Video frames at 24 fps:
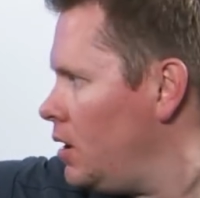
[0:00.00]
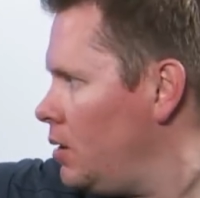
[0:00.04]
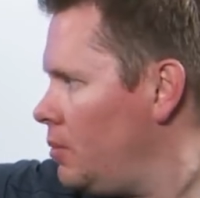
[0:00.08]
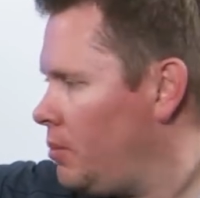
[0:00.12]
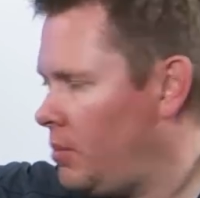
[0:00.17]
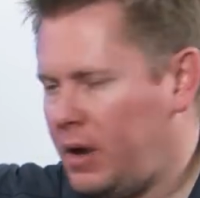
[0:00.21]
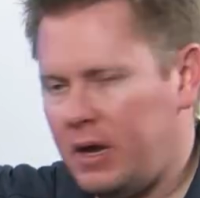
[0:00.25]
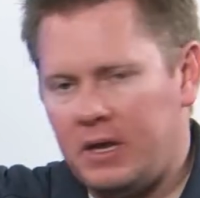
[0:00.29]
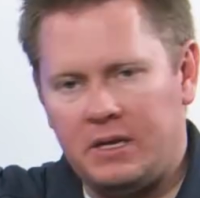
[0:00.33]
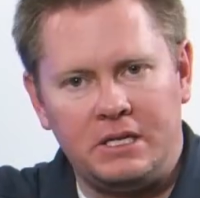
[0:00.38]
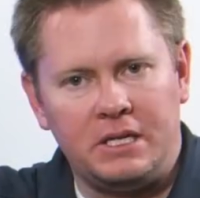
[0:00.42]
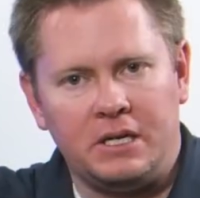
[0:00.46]

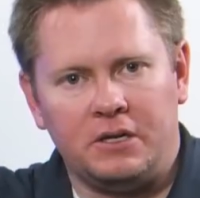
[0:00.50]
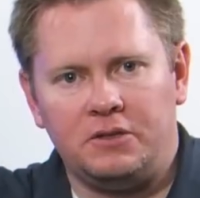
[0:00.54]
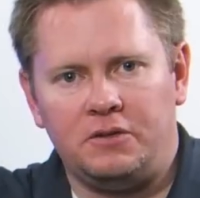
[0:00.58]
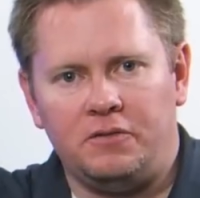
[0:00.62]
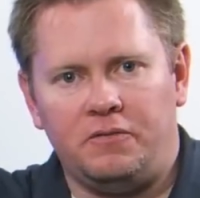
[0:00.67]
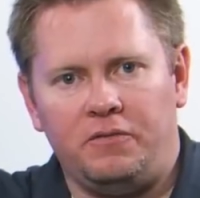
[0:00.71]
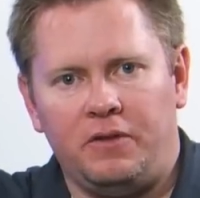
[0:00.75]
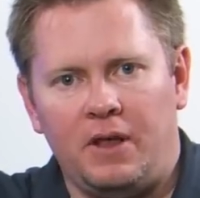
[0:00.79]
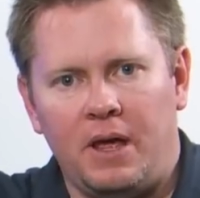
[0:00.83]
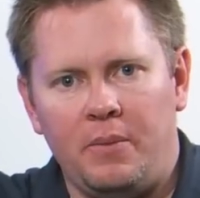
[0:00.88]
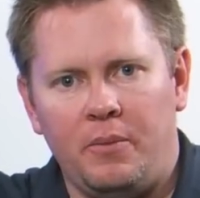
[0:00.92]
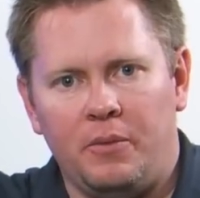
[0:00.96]
my
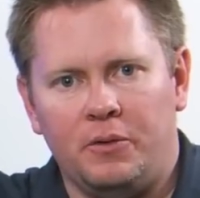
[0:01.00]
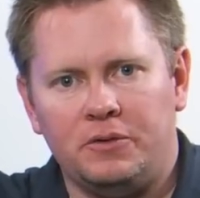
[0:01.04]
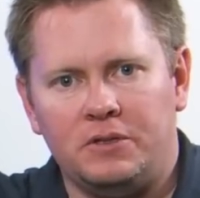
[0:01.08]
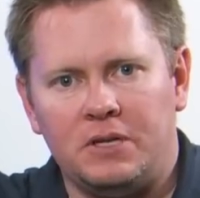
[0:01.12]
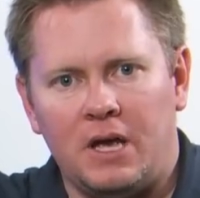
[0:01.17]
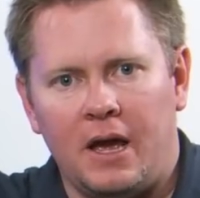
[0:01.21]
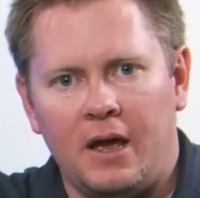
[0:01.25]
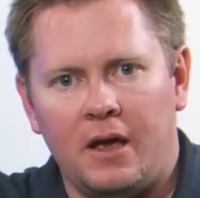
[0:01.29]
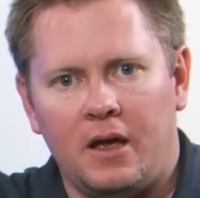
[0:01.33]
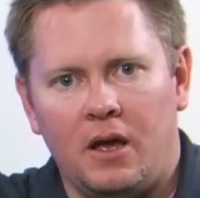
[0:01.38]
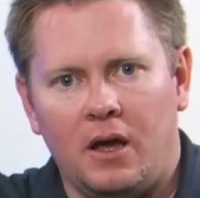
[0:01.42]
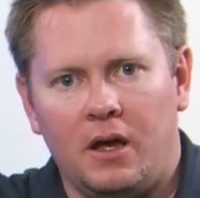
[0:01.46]
intelligent flight modes
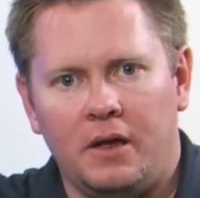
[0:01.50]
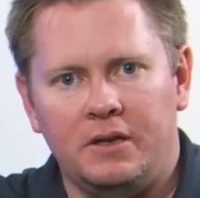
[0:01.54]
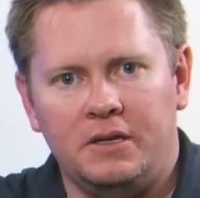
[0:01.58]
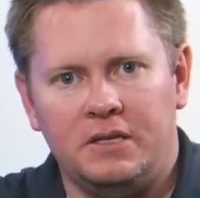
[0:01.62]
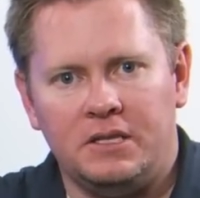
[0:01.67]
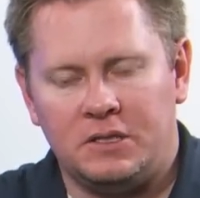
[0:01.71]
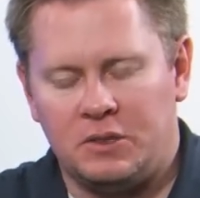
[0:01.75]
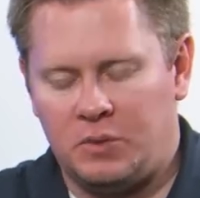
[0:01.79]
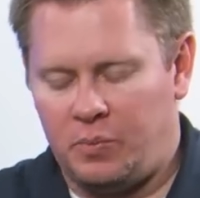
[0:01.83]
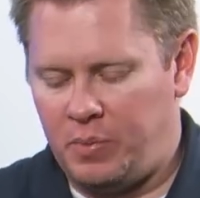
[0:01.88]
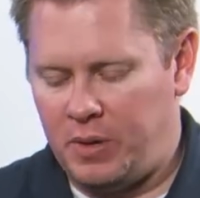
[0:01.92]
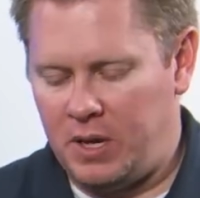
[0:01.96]
icon
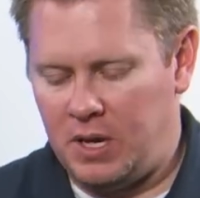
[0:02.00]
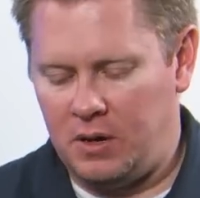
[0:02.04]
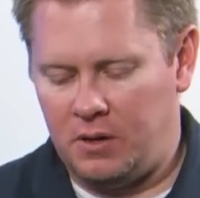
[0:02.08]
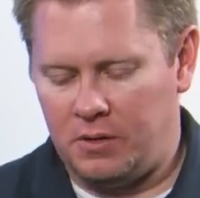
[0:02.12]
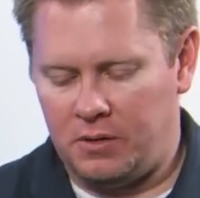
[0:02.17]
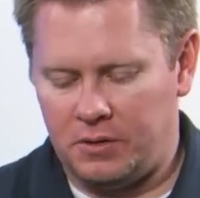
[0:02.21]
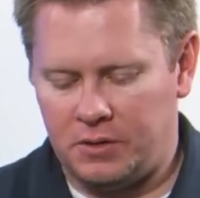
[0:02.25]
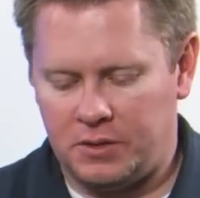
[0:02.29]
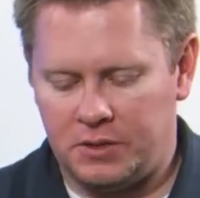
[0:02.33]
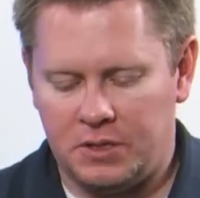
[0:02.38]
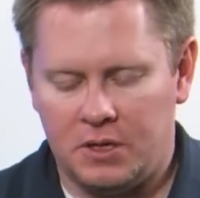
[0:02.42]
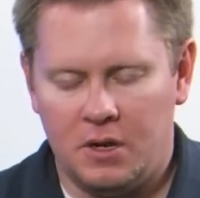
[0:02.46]

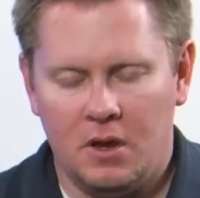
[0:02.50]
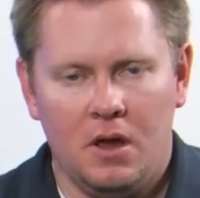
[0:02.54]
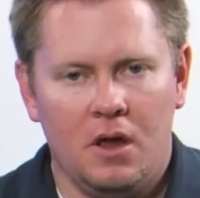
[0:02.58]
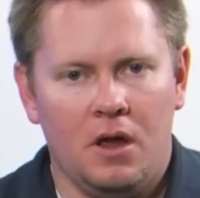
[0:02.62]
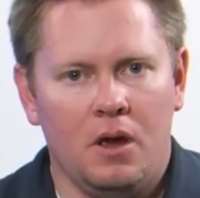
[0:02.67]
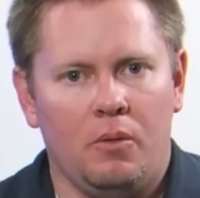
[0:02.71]
disappears.